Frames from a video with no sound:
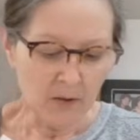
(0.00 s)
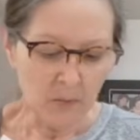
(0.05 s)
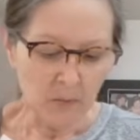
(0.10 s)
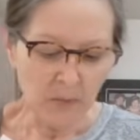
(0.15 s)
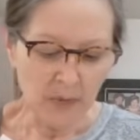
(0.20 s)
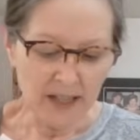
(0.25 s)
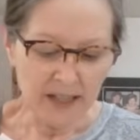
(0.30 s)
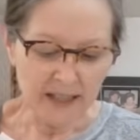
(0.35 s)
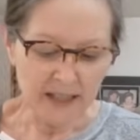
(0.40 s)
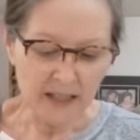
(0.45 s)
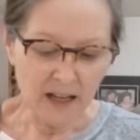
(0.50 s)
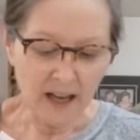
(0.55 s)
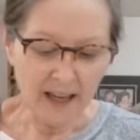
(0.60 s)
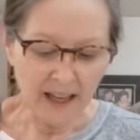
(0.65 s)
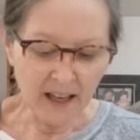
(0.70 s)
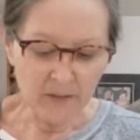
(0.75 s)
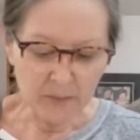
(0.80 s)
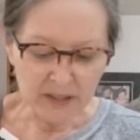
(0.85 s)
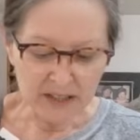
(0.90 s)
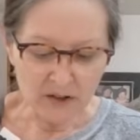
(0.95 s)
But I
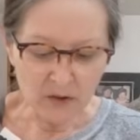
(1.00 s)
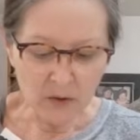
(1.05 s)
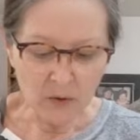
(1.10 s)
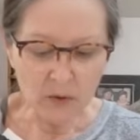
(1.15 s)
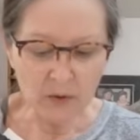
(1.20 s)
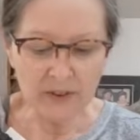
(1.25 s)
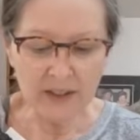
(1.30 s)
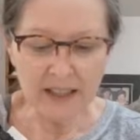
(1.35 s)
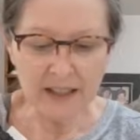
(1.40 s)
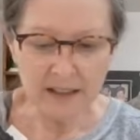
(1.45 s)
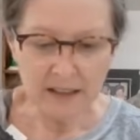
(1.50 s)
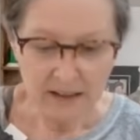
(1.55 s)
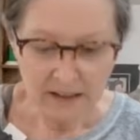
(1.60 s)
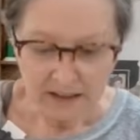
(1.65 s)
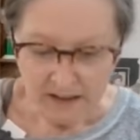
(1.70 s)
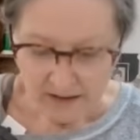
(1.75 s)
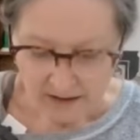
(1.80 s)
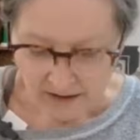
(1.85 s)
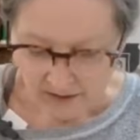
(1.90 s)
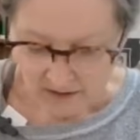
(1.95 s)
have been told that
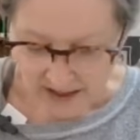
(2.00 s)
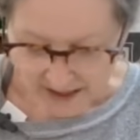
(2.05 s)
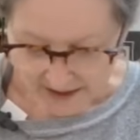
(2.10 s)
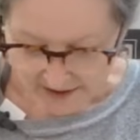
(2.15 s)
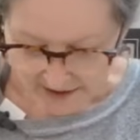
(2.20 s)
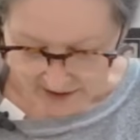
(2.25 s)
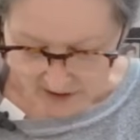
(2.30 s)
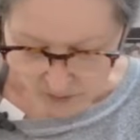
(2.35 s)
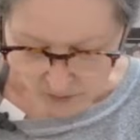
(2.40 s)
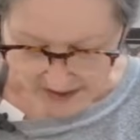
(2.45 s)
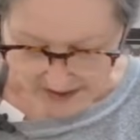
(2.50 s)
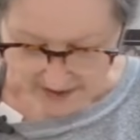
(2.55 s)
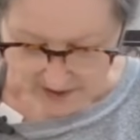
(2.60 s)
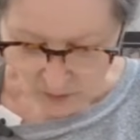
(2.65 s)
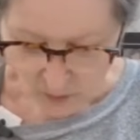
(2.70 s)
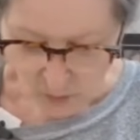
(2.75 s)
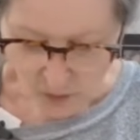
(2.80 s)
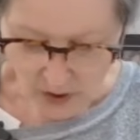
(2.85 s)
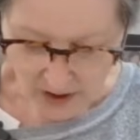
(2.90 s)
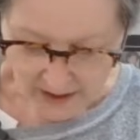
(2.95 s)
that is the
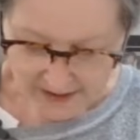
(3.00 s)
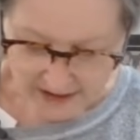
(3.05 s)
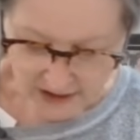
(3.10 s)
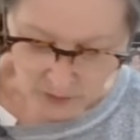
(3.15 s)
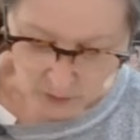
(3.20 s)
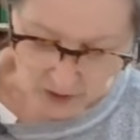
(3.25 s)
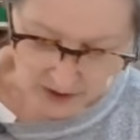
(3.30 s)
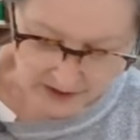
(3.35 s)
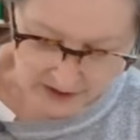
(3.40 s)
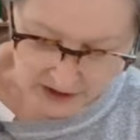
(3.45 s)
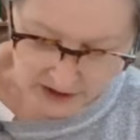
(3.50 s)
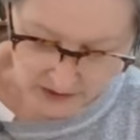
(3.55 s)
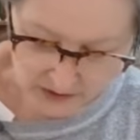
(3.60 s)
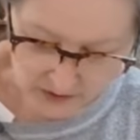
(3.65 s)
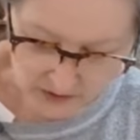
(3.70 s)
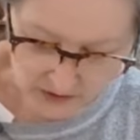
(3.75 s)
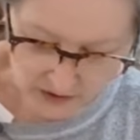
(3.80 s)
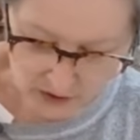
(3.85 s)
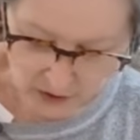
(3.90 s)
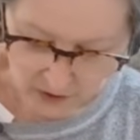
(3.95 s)
reason why you want to
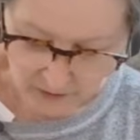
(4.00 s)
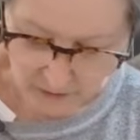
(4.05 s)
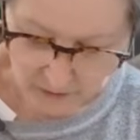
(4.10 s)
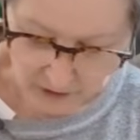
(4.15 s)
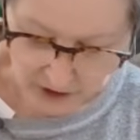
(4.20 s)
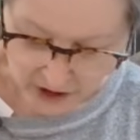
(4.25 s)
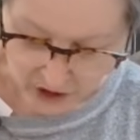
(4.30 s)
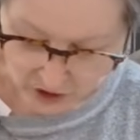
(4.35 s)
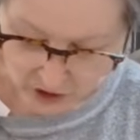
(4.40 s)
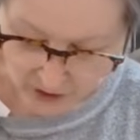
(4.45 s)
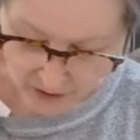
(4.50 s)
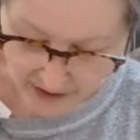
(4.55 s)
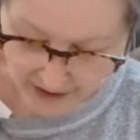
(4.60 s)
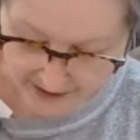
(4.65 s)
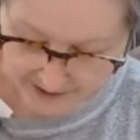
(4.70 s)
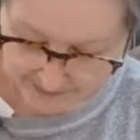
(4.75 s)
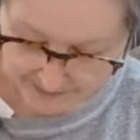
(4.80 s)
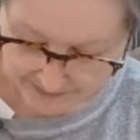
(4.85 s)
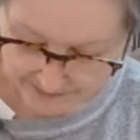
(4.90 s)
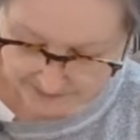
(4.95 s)
use good fresh
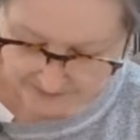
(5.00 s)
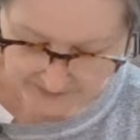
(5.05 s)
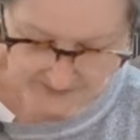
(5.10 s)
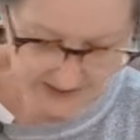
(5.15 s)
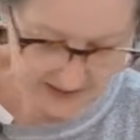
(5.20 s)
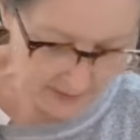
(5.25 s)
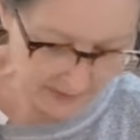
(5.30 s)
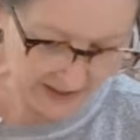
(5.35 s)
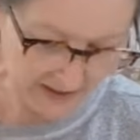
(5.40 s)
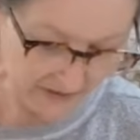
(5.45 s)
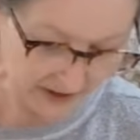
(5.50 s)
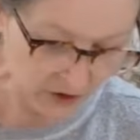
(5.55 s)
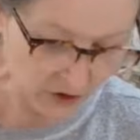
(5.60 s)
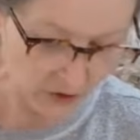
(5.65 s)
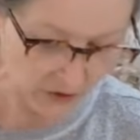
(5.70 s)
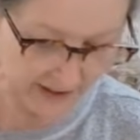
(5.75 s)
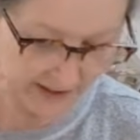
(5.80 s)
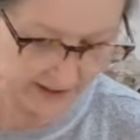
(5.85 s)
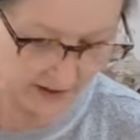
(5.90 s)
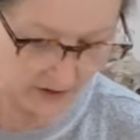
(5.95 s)
thread. I mean,
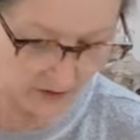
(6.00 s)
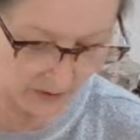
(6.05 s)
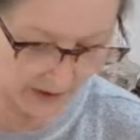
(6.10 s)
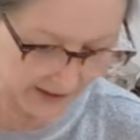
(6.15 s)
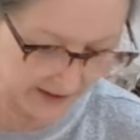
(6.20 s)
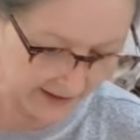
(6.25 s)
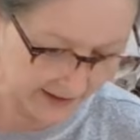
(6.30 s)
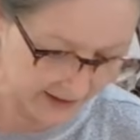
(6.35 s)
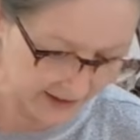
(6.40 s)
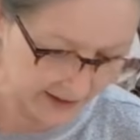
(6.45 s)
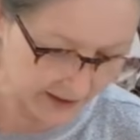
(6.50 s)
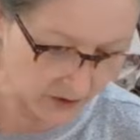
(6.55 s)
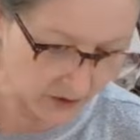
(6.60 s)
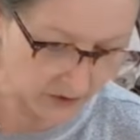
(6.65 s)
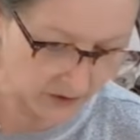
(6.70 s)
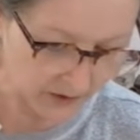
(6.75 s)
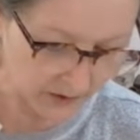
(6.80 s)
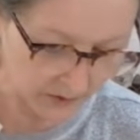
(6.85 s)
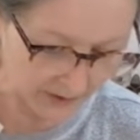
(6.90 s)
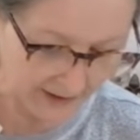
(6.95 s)
eventually the thread's going to get
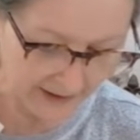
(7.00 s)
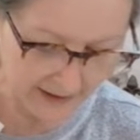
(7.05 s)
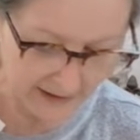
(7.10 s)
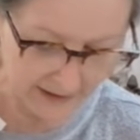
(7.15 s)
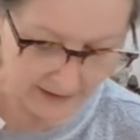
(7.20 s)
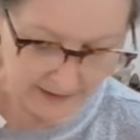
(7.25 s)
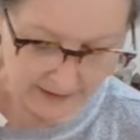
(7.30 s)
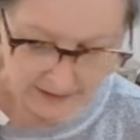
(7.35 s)
old, right?